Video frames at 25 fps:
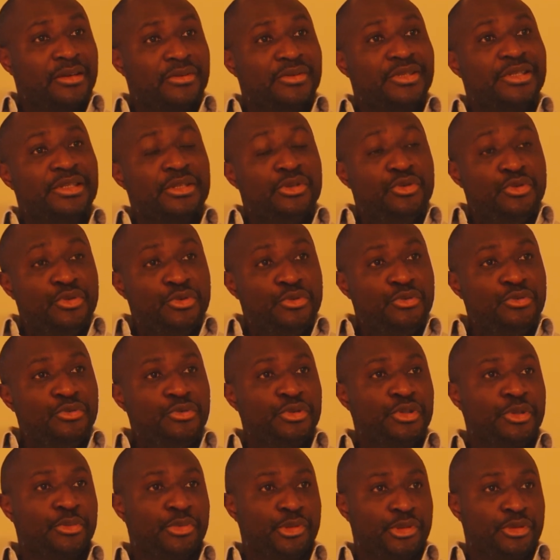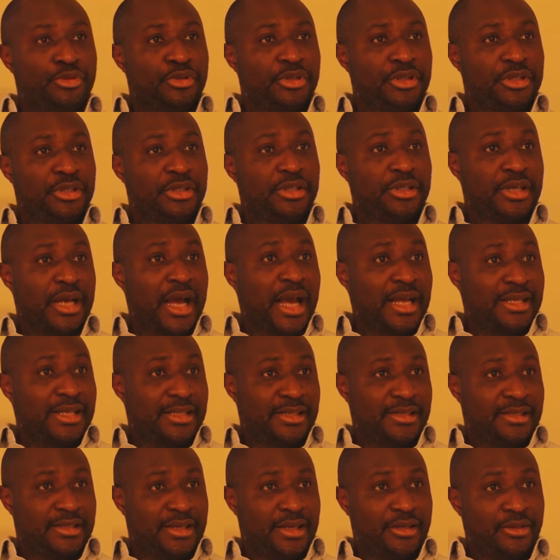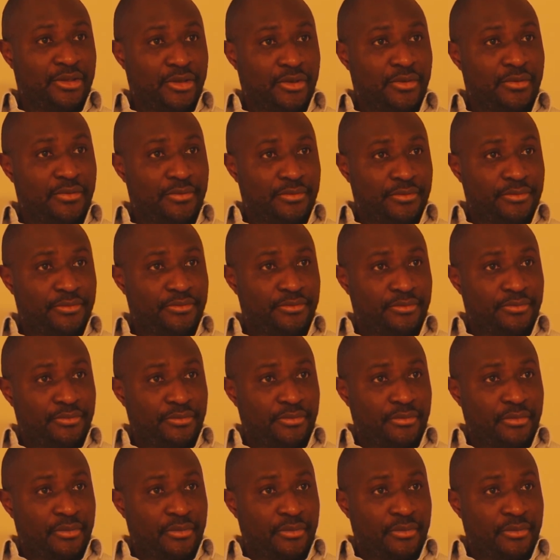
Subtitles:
while there is huge opportunity in the IT sector,